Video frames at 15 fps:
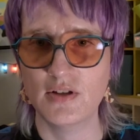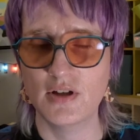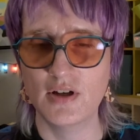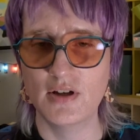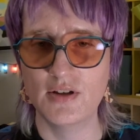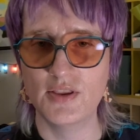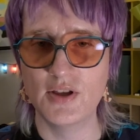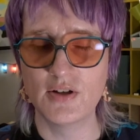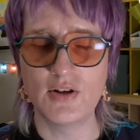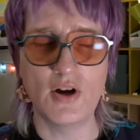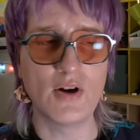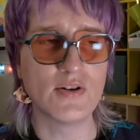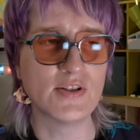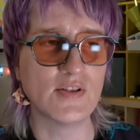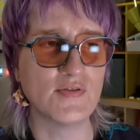uh, the
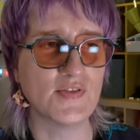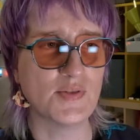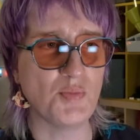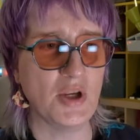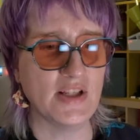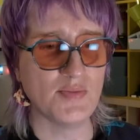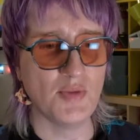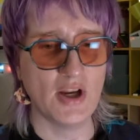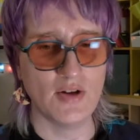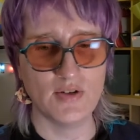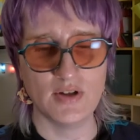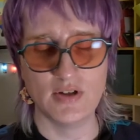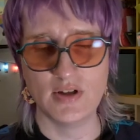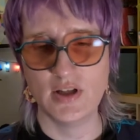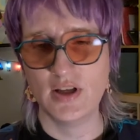cars of Space
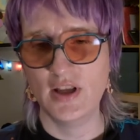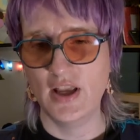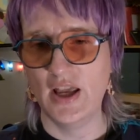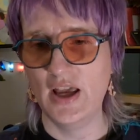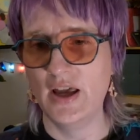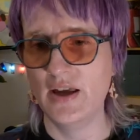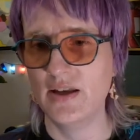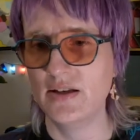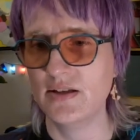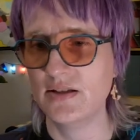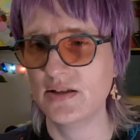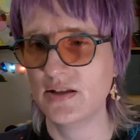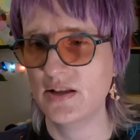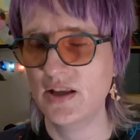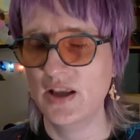Mountain.
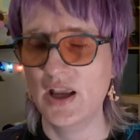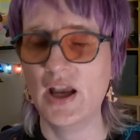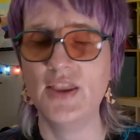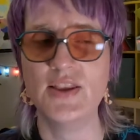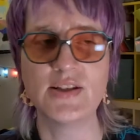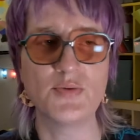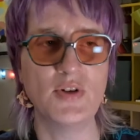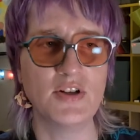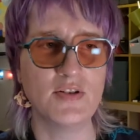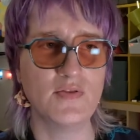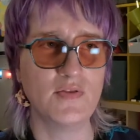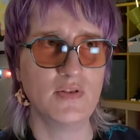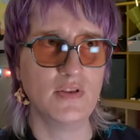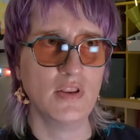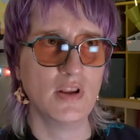And, and this one,